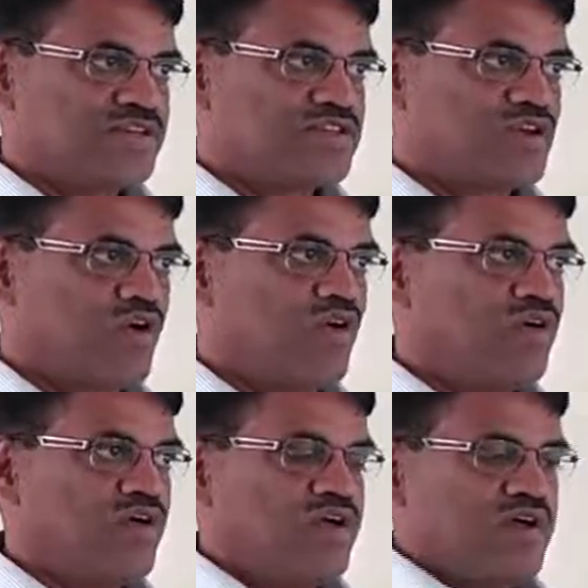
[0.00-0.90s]
So,
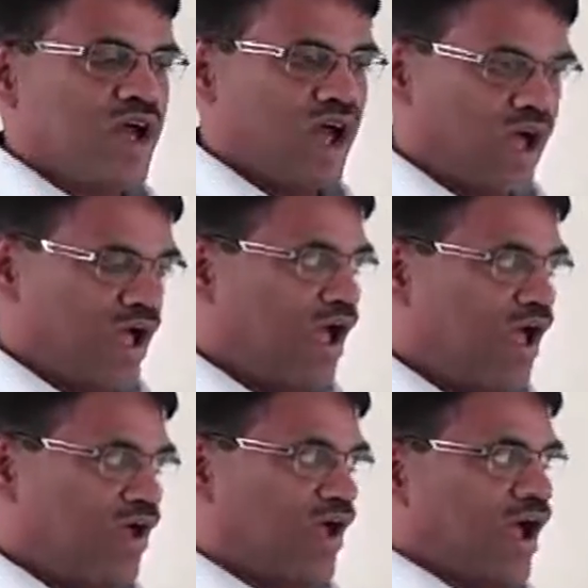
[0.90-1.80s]

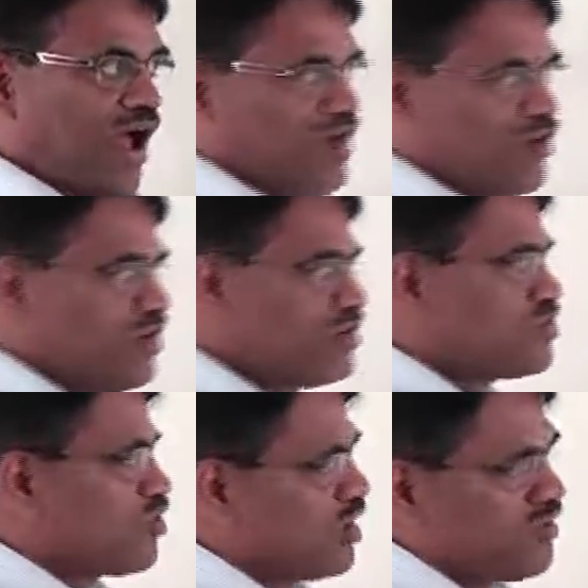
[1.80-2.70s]
I want to
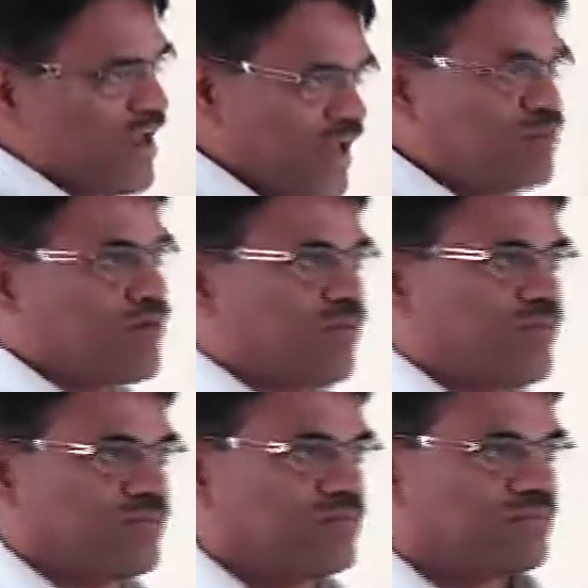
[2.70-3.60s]
solve click problem.
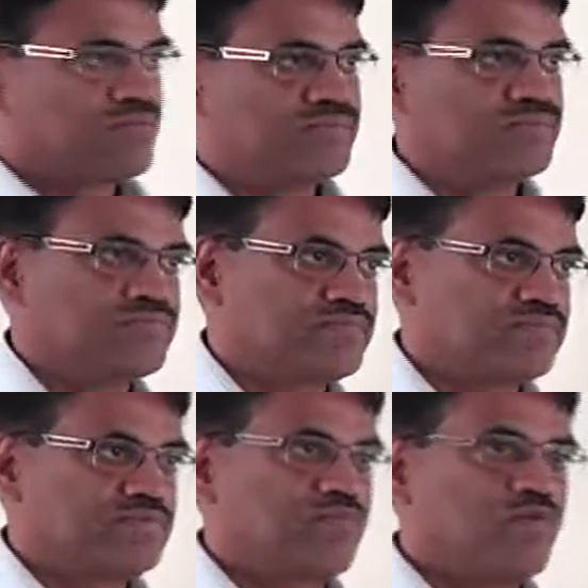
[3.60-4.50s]

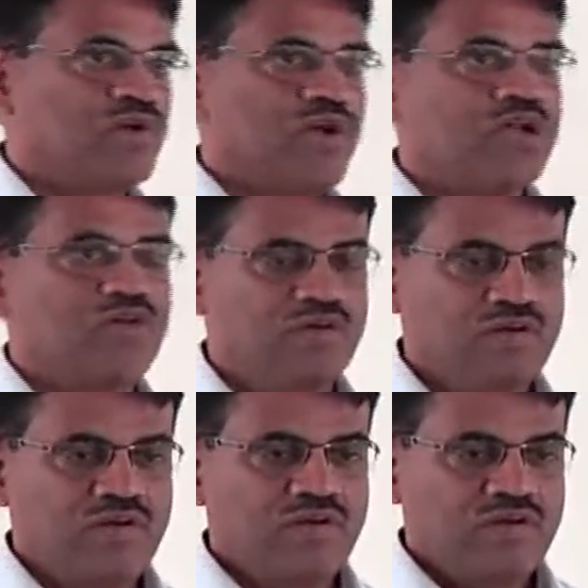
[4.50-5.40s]
What do? I
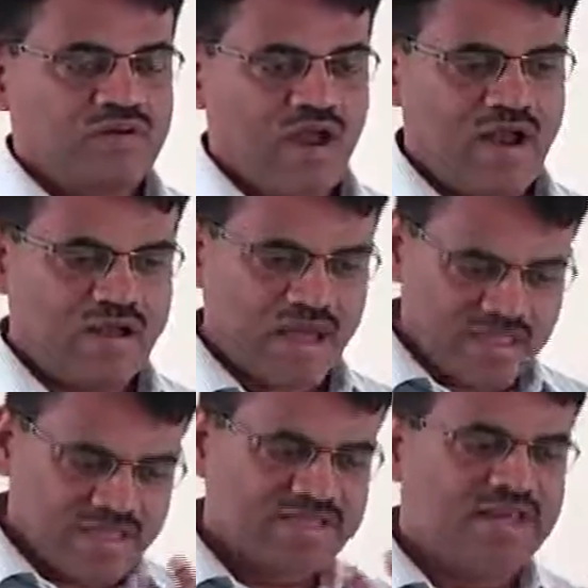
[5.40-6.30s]

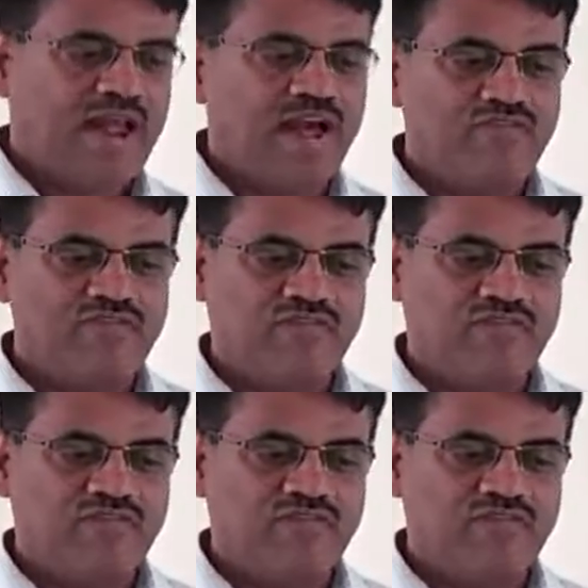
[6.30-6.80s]
take this graph,